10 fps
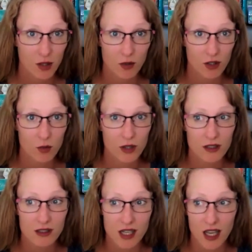You
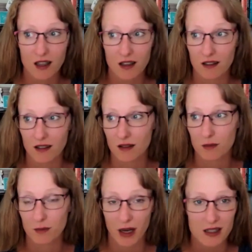wouldn't take a
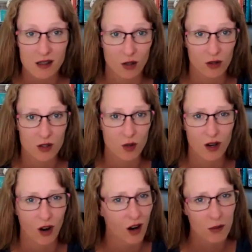bicycle to a
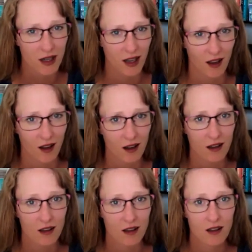car
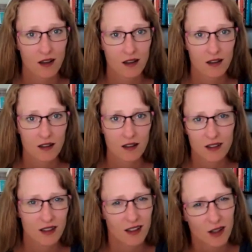mechanic.
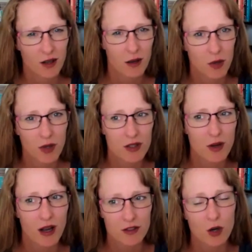You know, I mean, we do
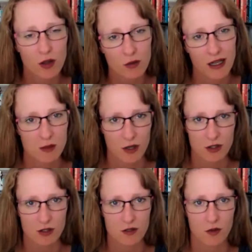have to go to the right
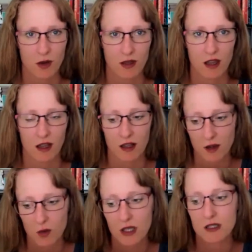specialist for the right thing. And I
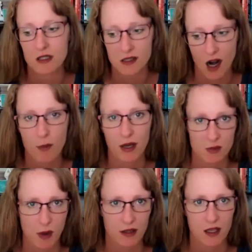think we need to stop
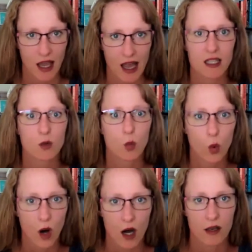expecting any
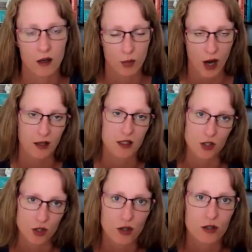one
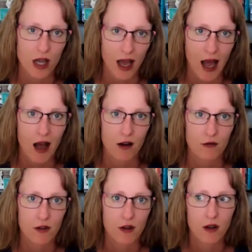practitioner to
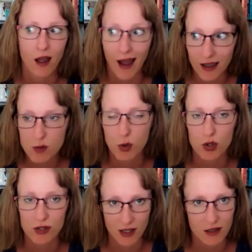have
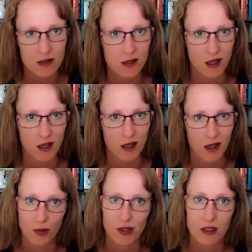expertise and
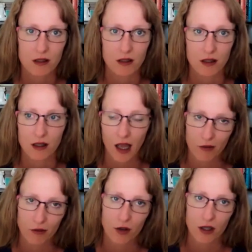ability in
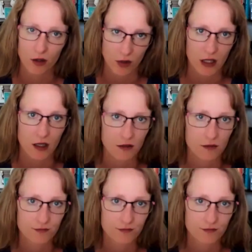every arena.